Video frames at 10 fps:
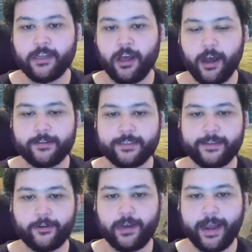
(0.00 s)
On this
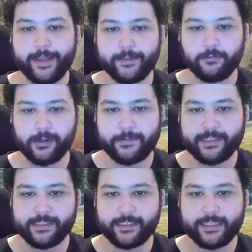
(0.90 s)
little island, we're going to be
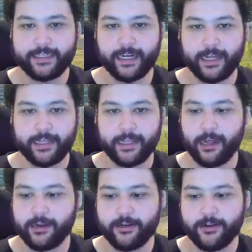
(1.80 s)
seeing an
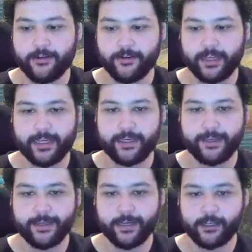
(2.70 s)
unknown
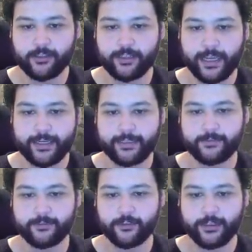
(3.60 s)
E just hanging on
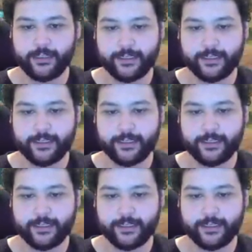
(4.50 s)
the tree,